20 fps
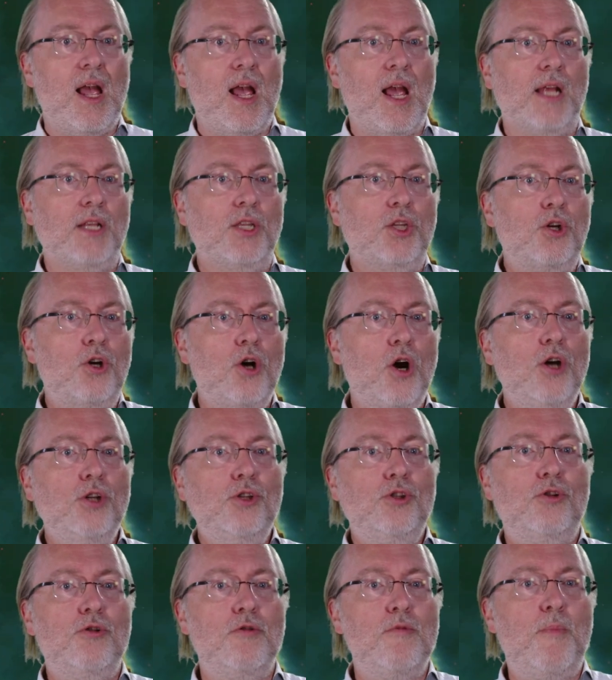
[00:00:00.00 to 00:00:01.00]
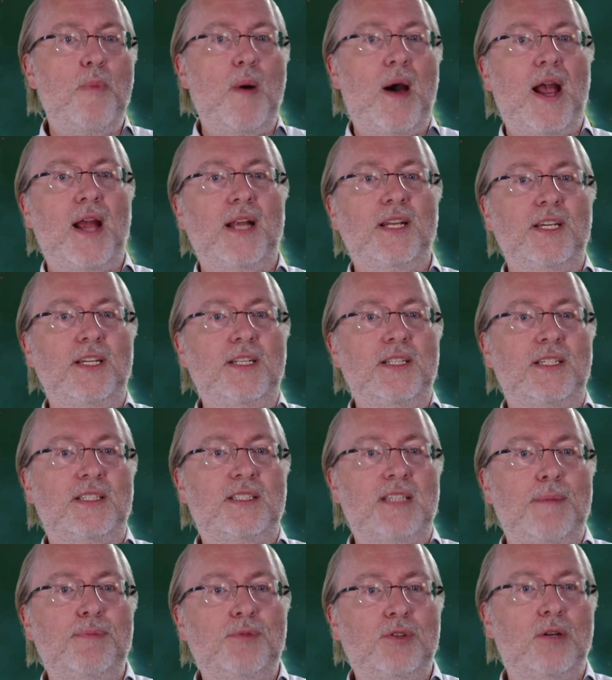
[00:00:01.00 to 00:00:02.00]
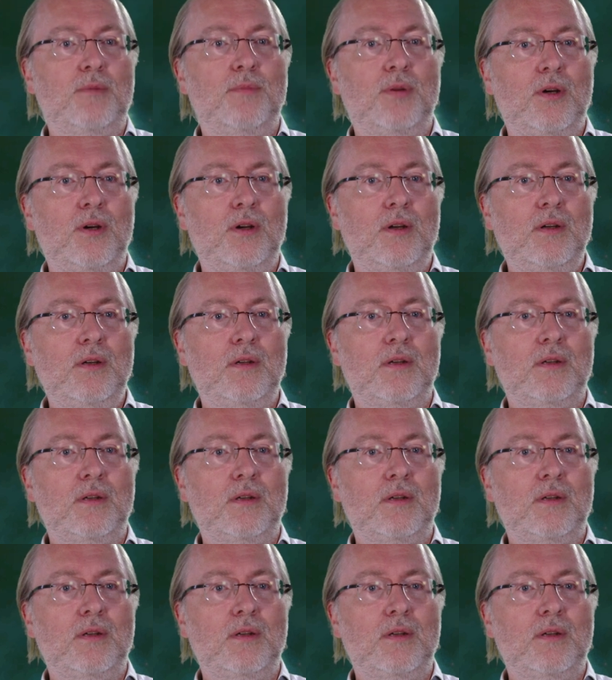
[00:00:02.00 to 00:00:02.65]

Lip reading: And code compiled in September